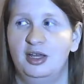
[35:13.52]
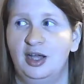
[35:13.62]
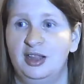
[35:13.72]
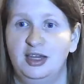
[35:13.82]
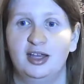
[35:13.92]

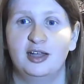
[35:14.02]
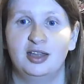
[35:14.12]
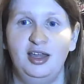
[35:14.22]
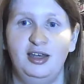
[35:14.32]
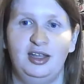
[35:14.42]
Attack on
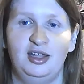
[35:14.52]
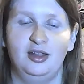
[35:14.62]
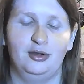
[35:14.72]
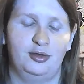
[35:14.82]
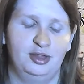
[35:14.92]
Titan need to
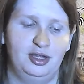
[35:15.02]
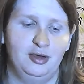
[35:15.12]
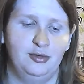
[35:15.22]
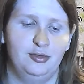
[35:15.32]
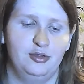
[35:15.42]
learn, that
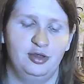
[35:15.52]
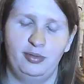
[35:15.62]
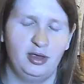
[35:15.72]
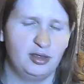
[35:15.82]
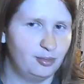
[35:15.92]
just
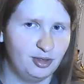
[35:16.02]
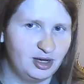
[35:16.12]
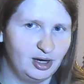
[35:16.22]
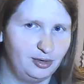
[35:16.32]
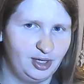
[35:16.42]
because someone's an
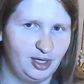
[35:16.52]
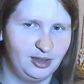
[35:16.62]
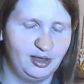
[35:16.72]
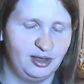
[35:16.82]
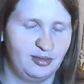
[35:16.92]
Eldian,
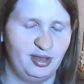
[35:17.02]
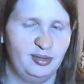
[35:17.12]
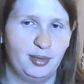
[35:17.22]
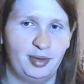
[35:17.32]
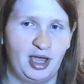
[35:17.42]
that doesn't make them
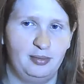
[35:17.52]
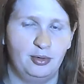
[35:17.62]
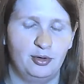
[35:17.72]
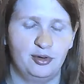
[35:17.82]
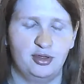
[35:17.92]
a bad
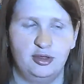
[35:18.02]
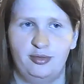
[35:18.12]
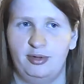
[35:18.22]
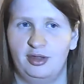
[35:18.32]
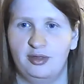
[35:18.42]
person. Just
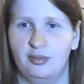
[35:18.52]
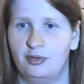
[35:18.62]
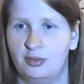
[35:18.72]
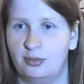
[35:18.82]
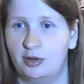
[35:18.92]
because someone's
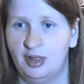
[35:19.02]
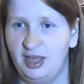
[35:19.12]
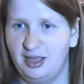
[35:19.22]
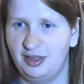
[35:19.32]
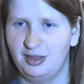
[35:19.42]
a
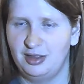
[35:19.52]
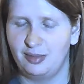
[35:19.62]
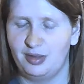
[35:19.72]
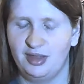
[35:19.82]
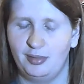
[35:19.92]
Marleyan, that doesn't
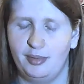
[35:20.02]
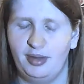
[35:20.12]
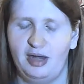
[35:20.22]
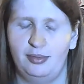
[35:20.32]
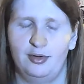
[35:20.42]
make them a
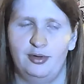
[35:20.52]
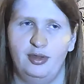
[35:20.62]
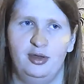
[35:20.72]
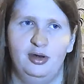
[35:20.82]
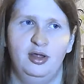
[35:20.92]
bad
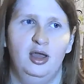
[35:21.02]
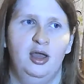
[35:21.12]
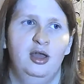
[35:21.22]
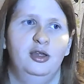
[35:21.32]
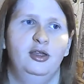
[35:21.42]
person.
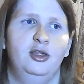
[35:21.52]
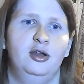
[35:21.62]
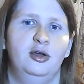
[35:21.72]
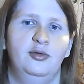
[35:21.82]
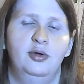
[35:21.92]

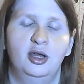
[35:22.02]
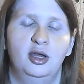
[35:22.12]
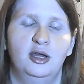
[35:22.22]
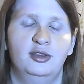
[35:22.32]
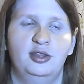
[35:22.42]

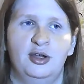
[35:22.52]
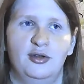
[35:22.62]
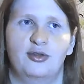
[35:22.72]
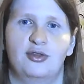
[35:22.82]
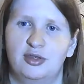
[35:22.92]

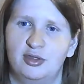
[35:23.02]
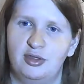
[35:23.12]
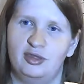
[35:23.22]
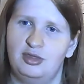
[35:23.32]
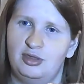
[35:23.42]
There's
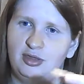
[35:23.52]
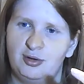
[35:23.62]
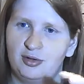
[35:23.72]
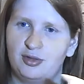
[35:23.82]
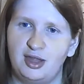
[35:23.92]

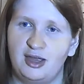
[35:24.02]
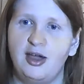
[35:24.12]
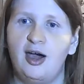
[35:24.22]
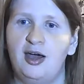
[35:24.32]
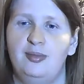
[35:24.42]

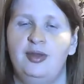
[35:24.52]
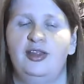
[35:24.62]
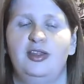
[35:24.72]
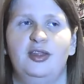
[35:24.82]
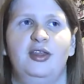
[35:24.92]

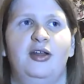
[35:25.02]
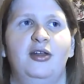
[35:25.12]
dichotomies in there.